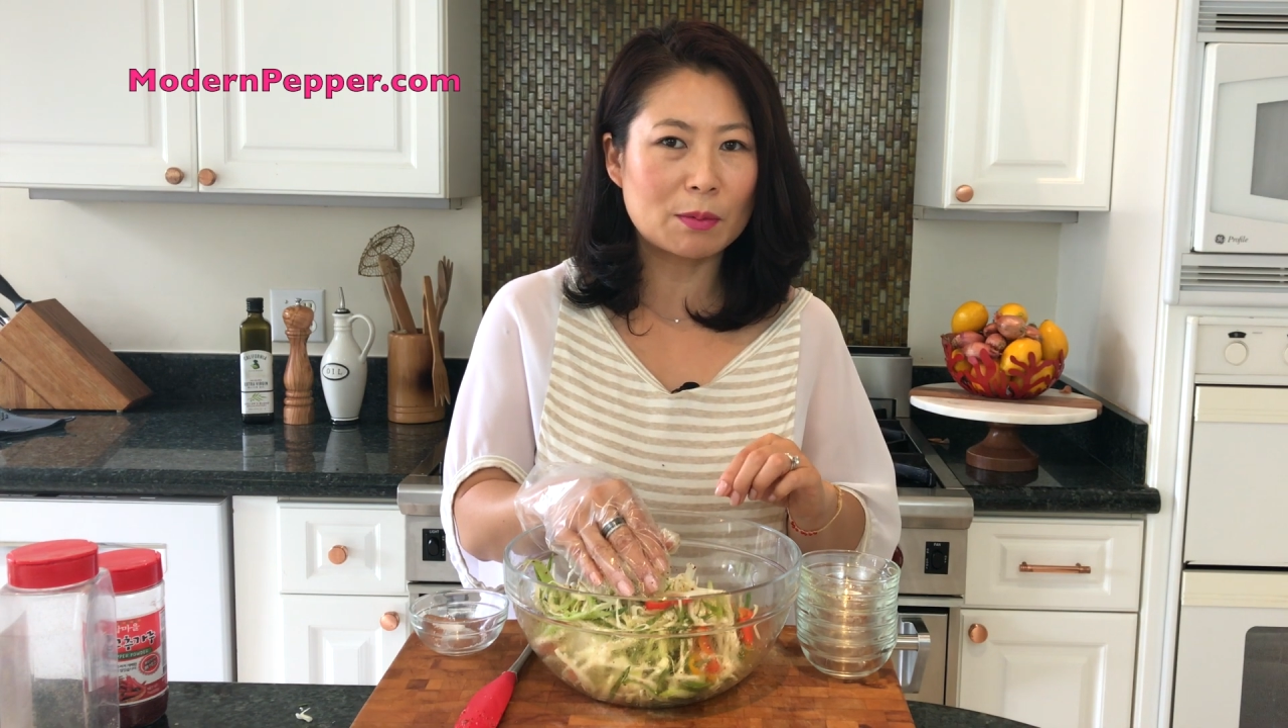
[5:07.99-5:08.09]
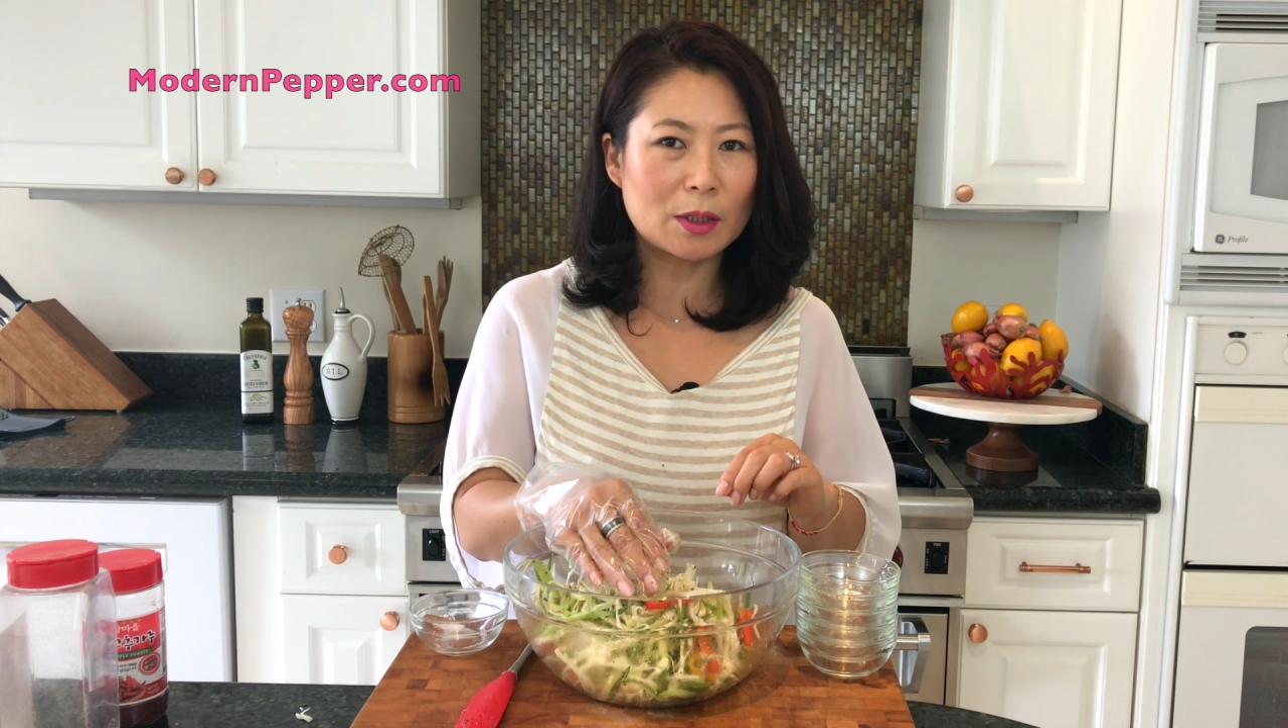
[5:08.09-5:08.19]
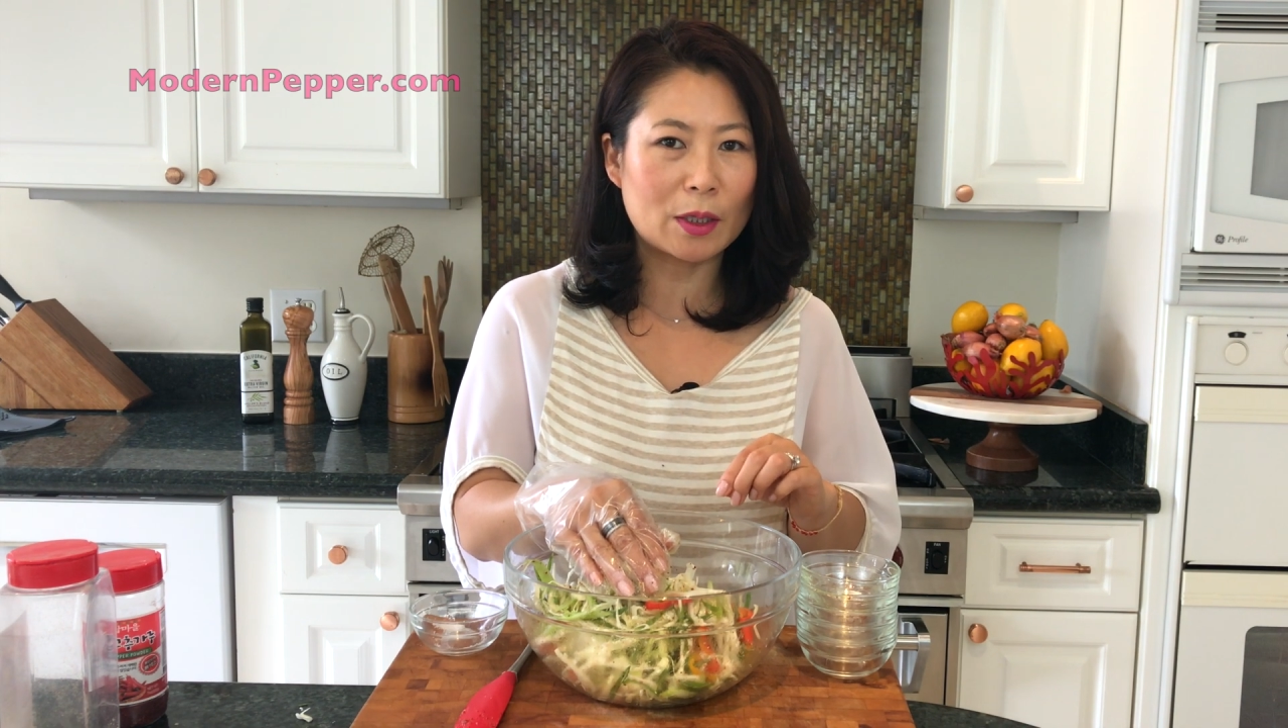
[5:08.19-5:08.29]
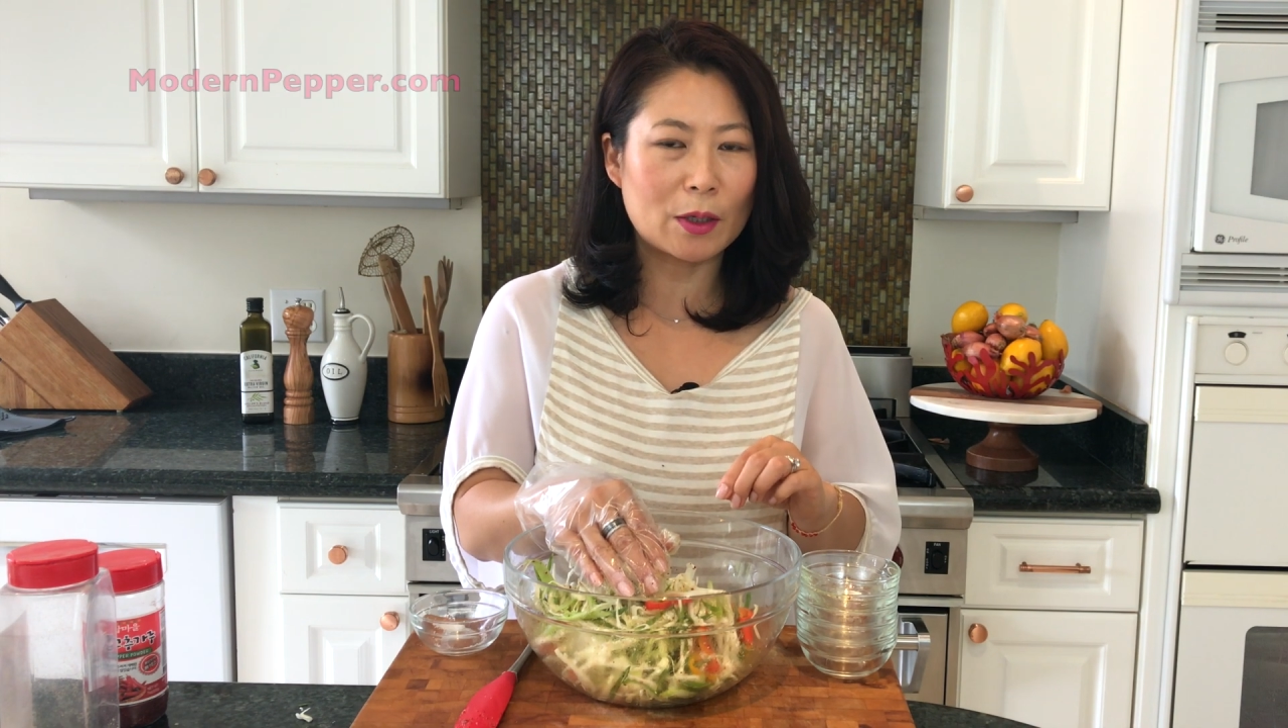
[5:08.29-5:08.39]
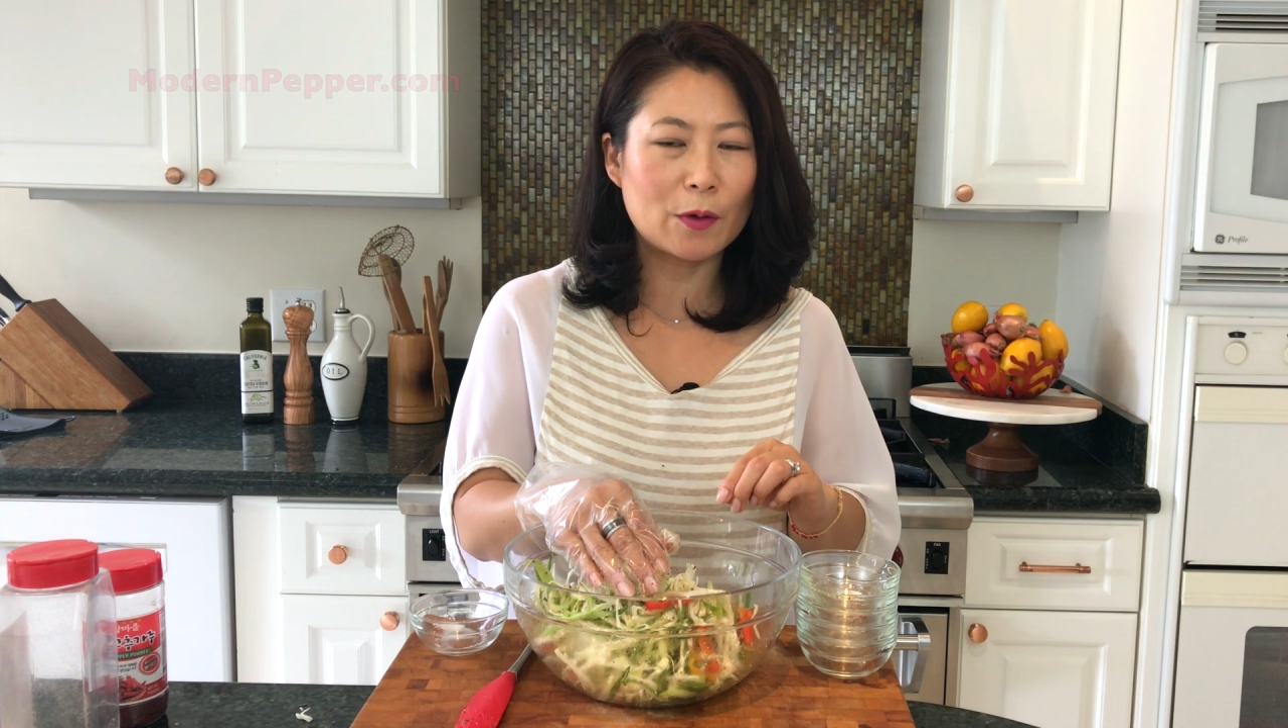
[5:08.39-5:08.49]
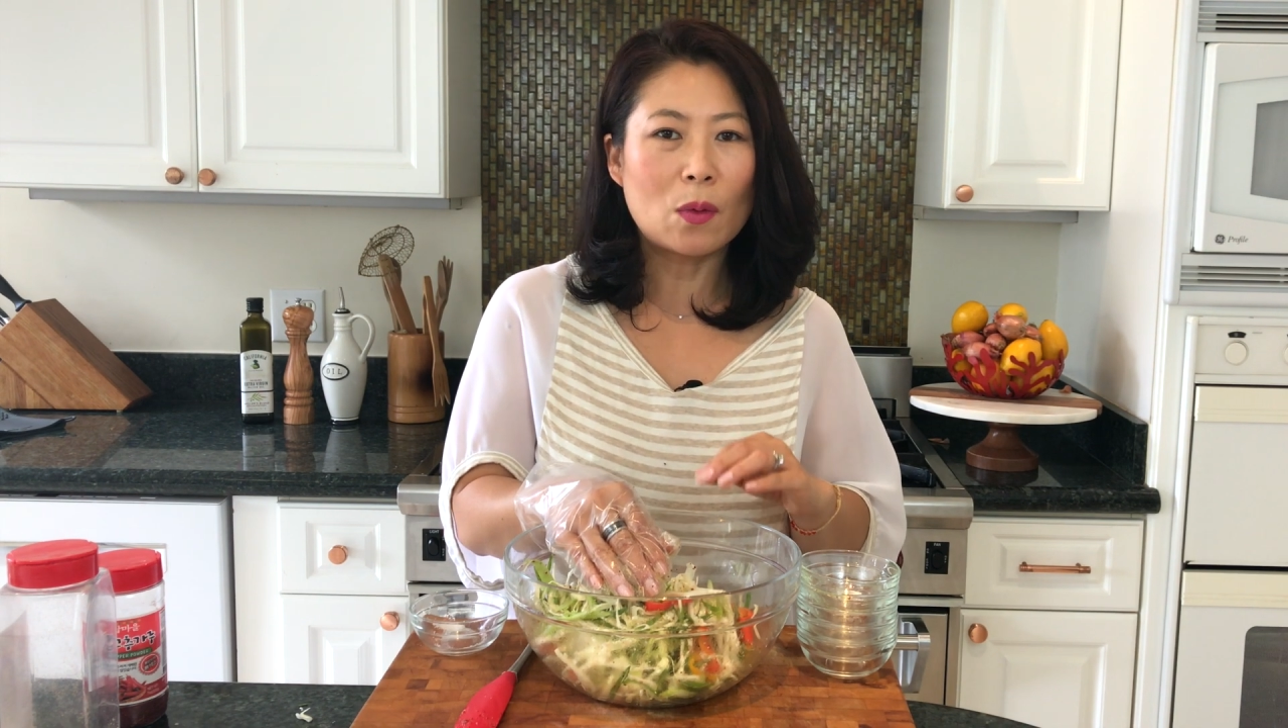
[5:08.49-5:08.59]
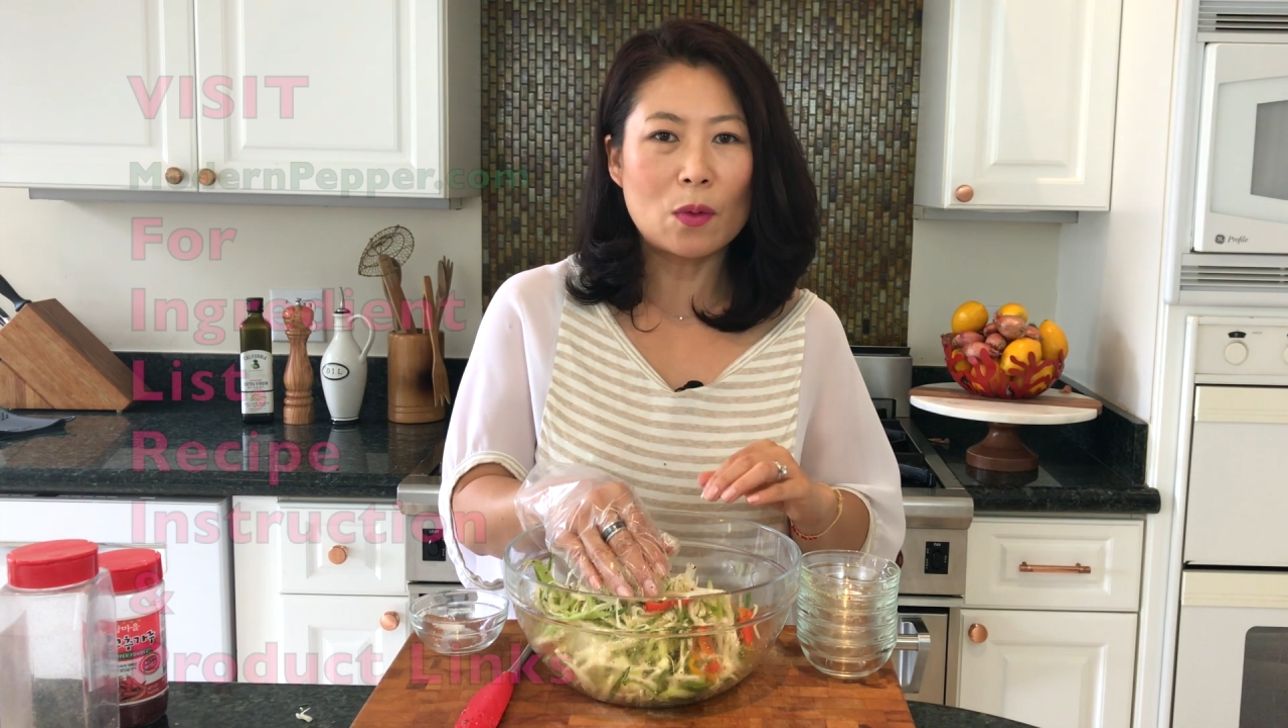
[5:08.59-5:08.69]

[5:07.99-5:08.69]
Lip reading: below.